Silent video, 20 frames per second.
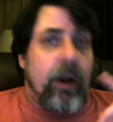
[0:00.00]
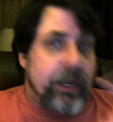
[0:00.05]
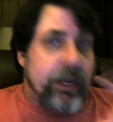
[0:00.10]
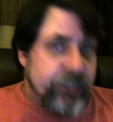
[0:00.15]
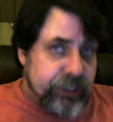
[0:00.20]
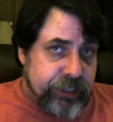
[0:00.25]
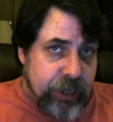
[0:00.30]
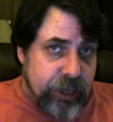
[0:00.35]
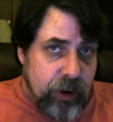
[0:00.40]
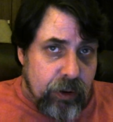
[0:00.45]

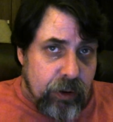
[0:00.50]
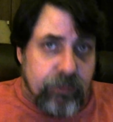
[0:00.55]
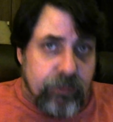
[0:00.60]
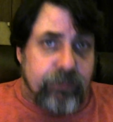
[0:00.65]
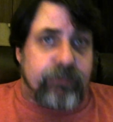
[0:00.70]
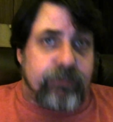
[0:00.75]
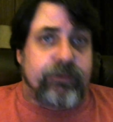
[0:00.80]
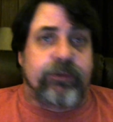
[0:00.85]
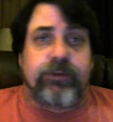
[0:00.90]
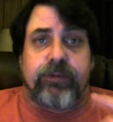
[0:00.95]
It's still
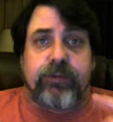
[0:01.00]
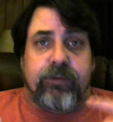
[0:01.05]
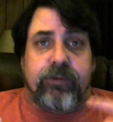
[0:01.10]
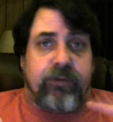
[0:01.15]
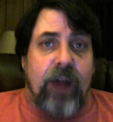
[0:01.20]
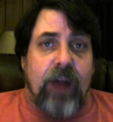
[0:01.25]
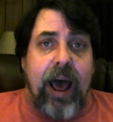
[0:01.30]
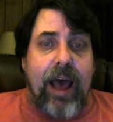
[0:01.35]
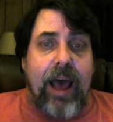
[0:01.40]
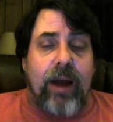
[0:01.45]

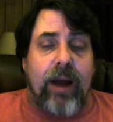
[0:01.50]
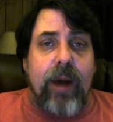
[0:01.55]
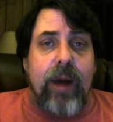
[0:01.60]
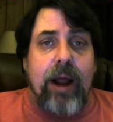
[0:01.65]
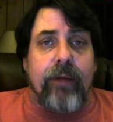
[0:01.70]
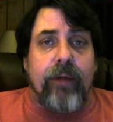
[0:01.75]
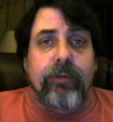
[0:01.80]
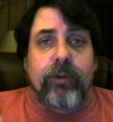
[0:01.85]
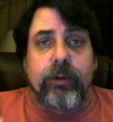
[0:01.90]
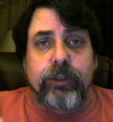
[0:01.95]
flying
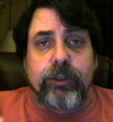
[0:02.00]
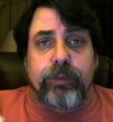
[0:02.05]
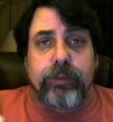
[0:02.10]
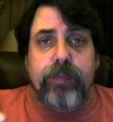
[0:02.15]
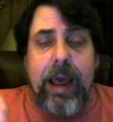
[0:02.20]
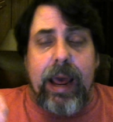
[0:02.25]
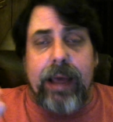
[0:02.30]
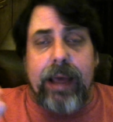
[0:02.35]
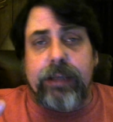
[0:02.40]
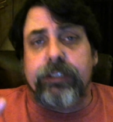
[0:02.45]
around through
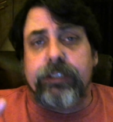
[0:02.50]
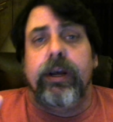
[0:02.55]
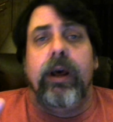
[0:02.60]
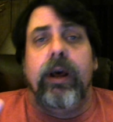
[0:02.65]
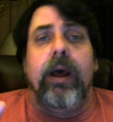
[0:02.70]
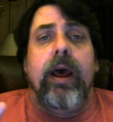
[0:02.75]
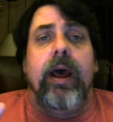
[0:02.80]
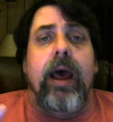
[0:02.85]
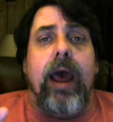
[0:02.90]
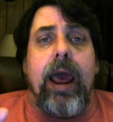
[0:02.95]
space,
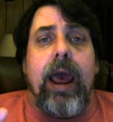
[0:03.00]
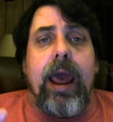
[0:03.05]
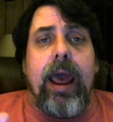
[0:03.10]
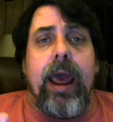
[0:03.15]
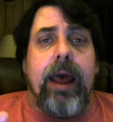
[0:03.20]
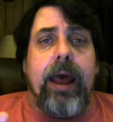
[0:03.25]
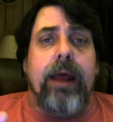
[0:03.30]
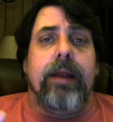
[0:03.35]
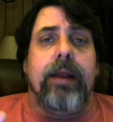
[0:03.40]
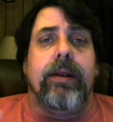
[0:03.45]

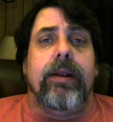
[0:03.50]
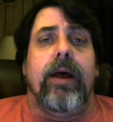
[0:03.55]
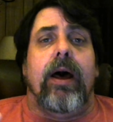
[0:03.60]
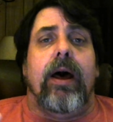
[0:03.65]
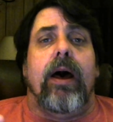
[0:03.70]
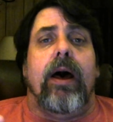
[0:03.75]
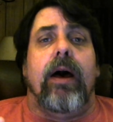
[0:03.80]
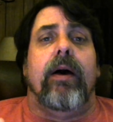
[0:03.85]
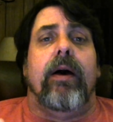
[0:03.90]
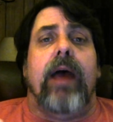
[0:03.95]
and
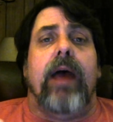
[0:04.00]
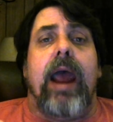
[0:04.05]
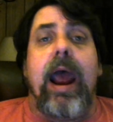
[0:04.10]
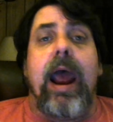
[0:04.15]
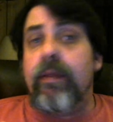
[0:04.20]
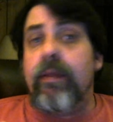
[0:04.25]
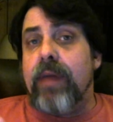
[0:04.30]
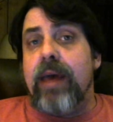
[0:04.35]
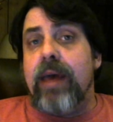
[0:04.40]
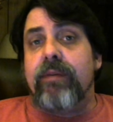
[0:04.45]

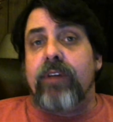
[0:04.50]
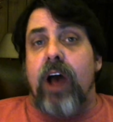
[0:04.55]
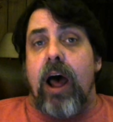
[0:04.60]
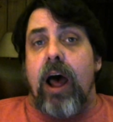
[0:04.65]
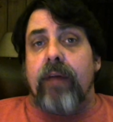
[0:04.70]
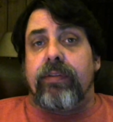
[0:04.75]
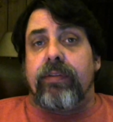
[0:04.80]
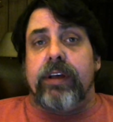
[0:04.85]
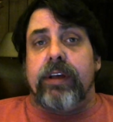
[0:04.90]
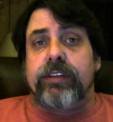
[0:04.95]
they've
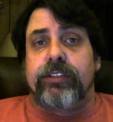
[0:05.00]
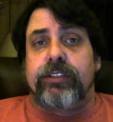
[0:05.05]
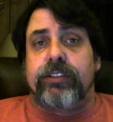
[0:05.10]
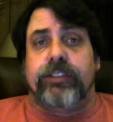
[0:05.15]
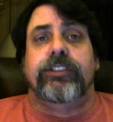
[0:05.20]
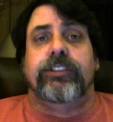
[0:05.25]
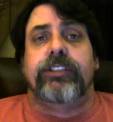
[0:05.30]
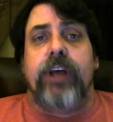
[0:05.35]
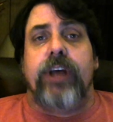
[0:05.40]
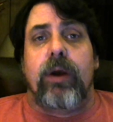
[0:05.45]
got
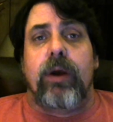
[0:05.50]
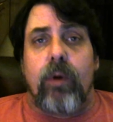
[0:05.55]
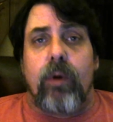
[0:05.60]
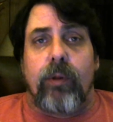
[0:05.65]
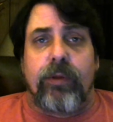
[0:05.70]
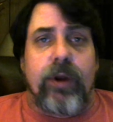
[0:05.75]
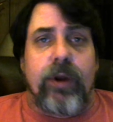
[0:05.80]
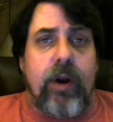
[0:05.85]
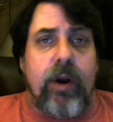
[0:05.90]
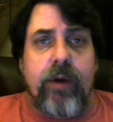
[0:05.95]
this general
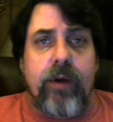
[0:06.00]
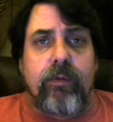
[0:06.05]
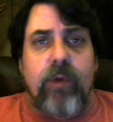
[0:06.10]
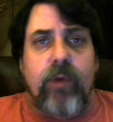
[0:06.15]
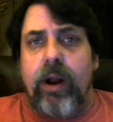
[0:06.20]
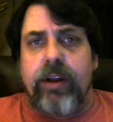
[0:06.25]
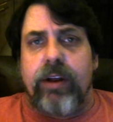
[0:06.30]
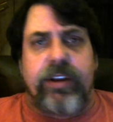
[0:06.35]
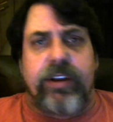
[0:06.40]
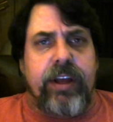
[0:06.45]
theory of
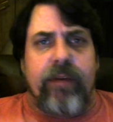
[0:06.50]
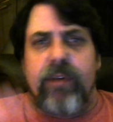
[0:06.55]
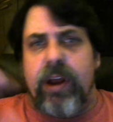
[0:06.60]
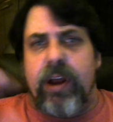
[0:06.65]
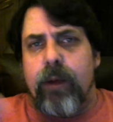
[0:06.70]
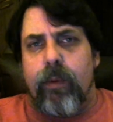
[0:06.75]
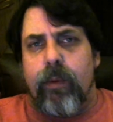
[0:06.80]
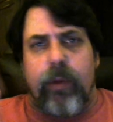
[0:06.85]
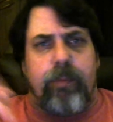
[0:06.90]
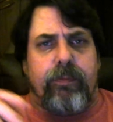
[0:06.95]

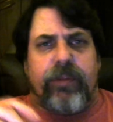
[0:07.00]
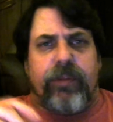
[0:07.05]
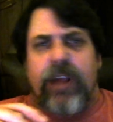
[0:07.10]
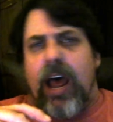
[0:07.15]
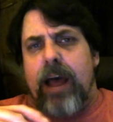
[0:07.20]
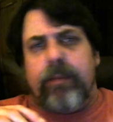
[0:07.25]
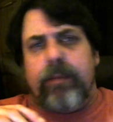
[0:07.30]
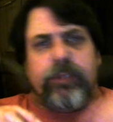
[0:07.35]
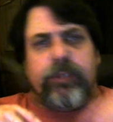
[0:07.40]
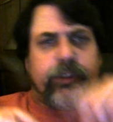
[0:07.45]
relativity with
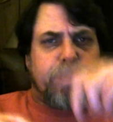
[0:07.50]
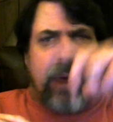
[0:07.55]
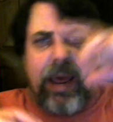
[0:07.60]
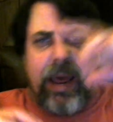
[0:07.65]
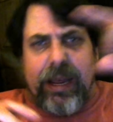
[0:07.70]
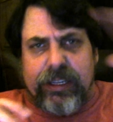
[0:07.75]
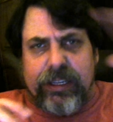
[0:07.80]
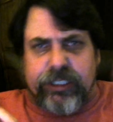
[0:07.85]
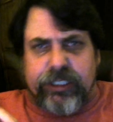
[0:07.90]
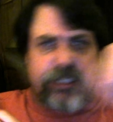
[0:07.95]
time
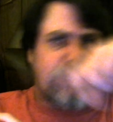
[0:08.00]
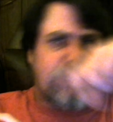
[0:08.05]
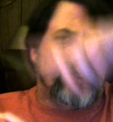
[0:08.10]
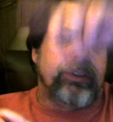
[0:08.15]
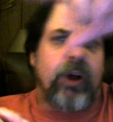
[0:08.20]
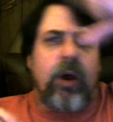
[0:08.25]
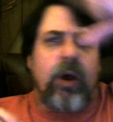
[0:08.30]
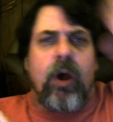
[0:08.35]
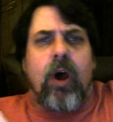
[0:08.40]
space and